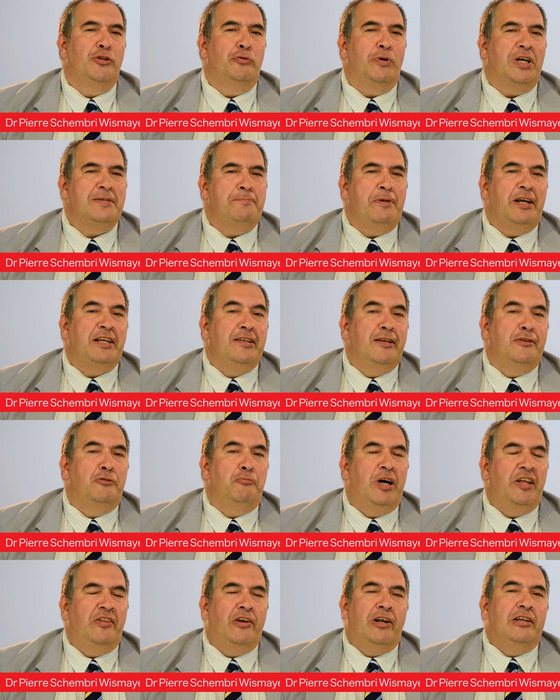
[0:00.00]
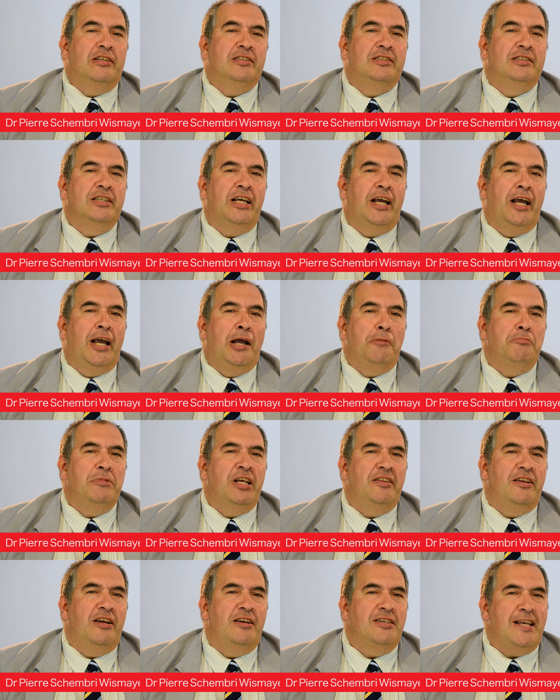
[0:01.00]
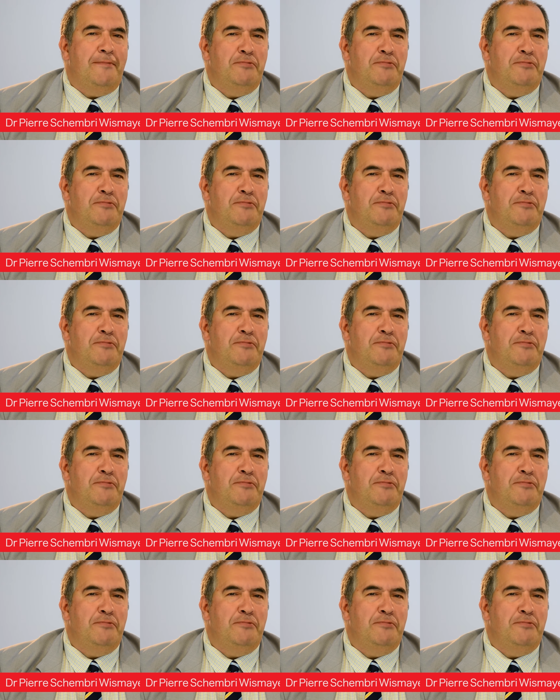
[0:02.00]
expectant mothers, that there is